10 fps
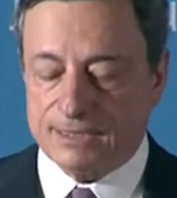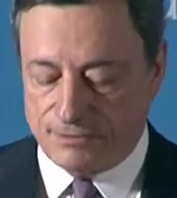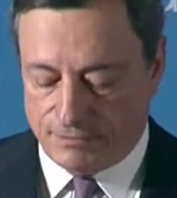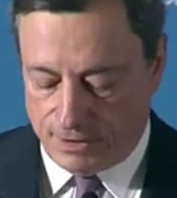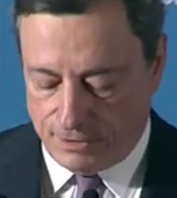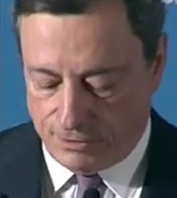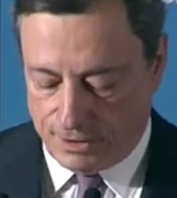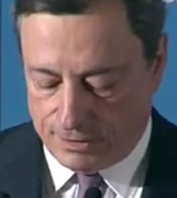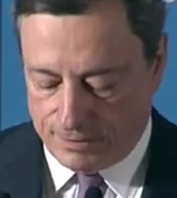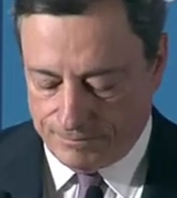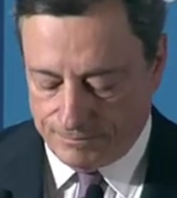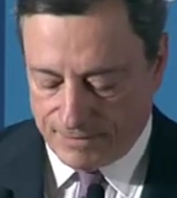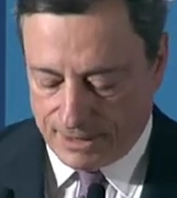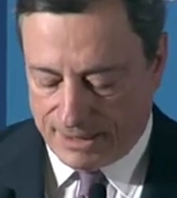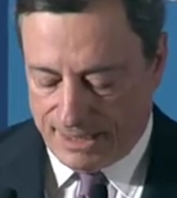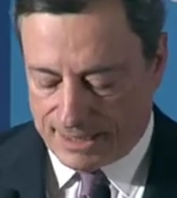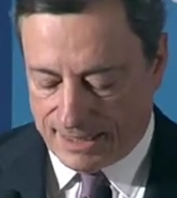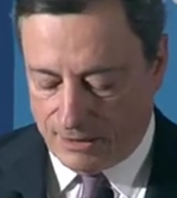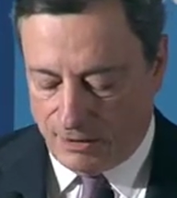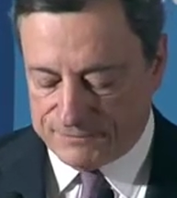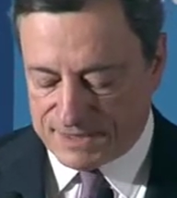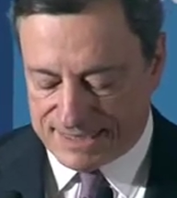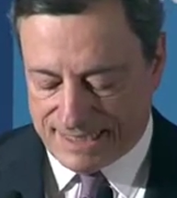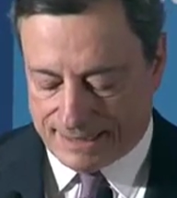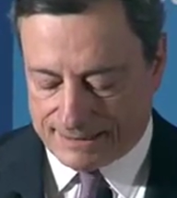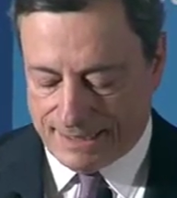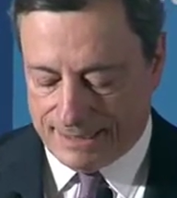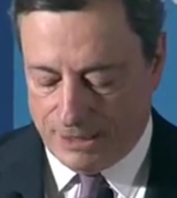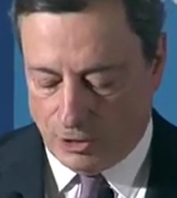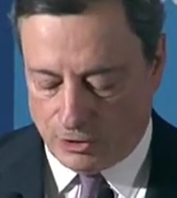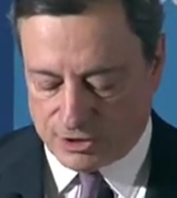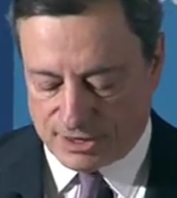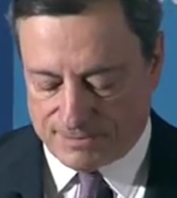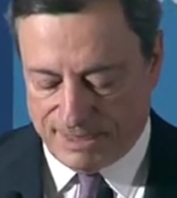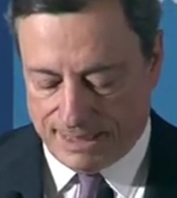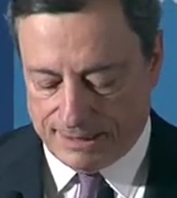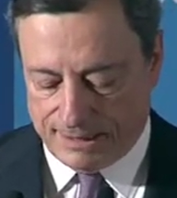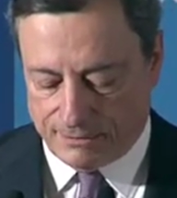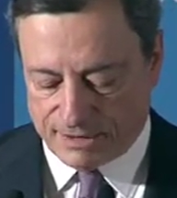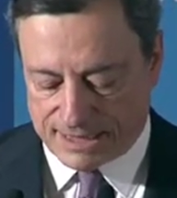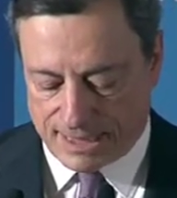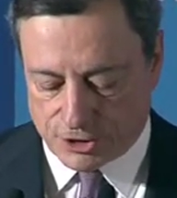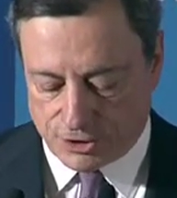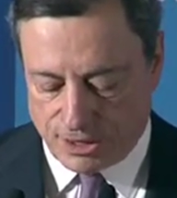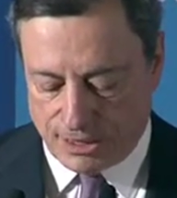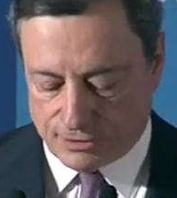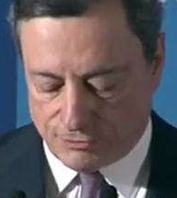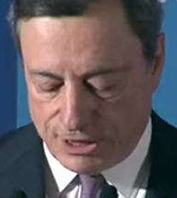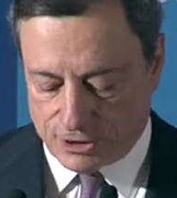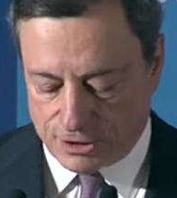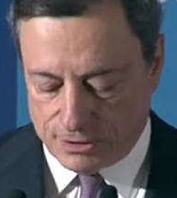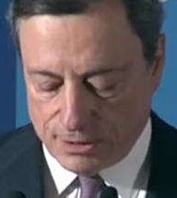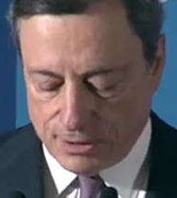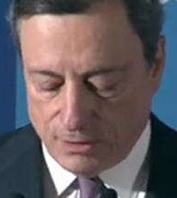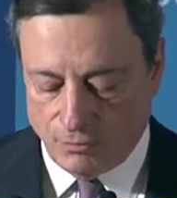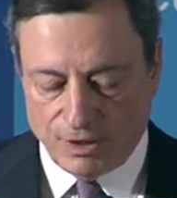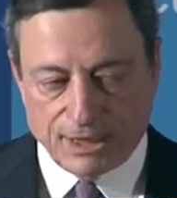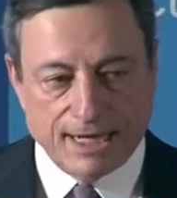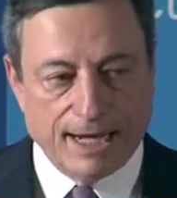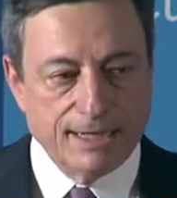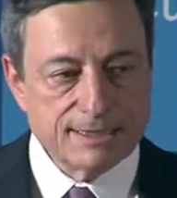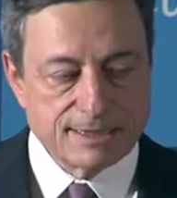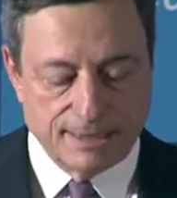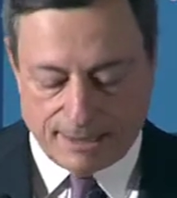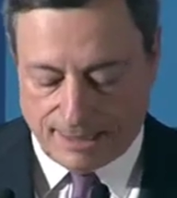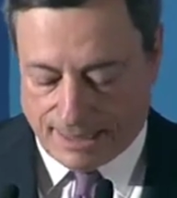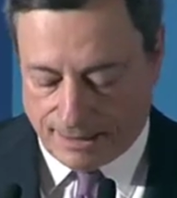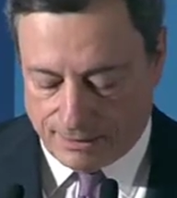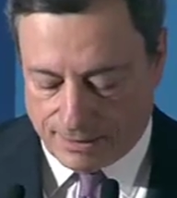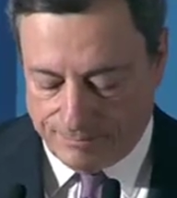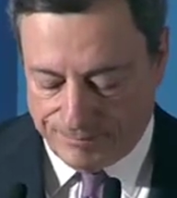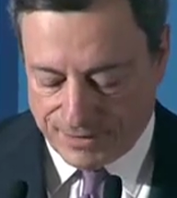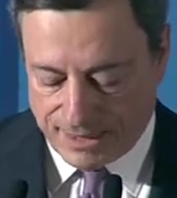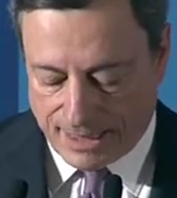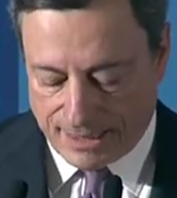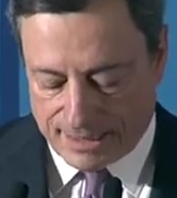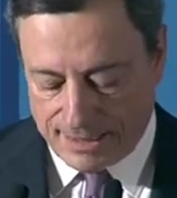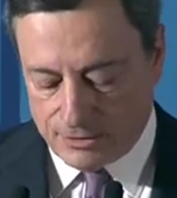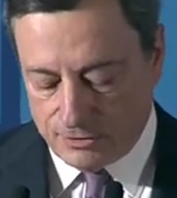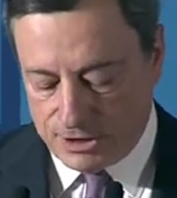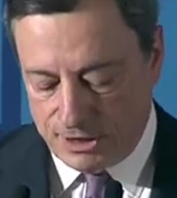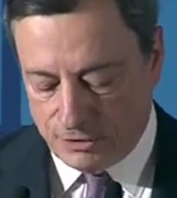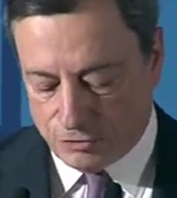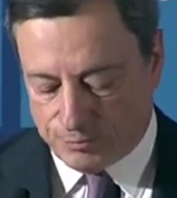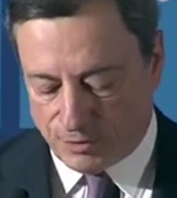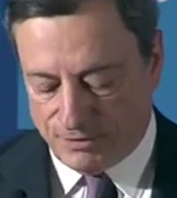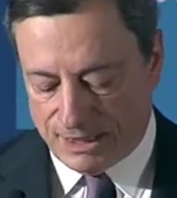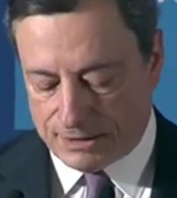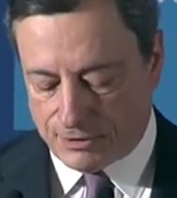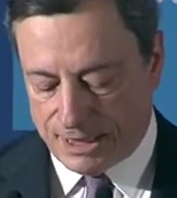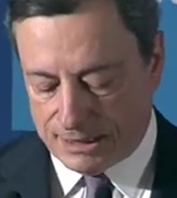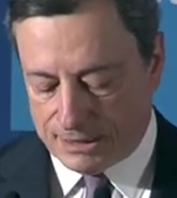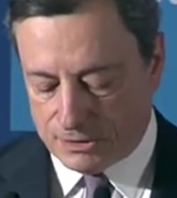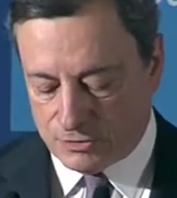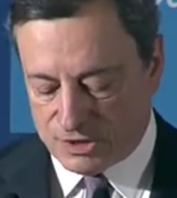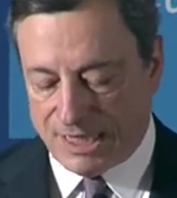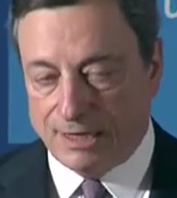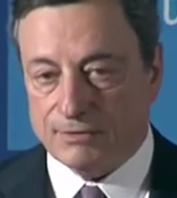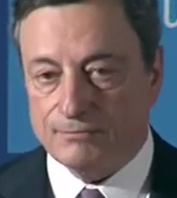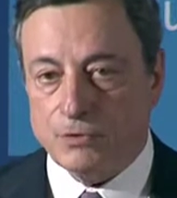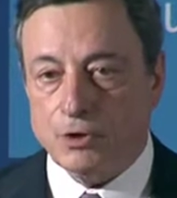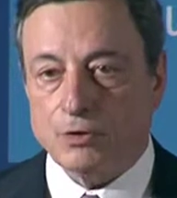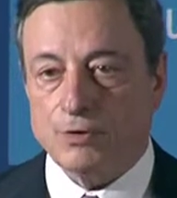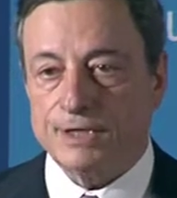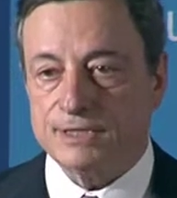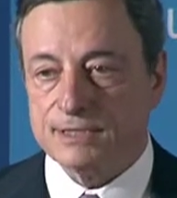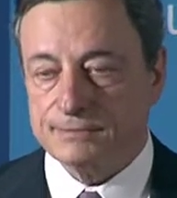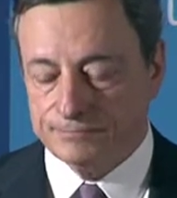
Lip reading: of the Union, they can offset any losses made in the recession-hit region with gains in another, and can continue to provide credit to sound borrowers.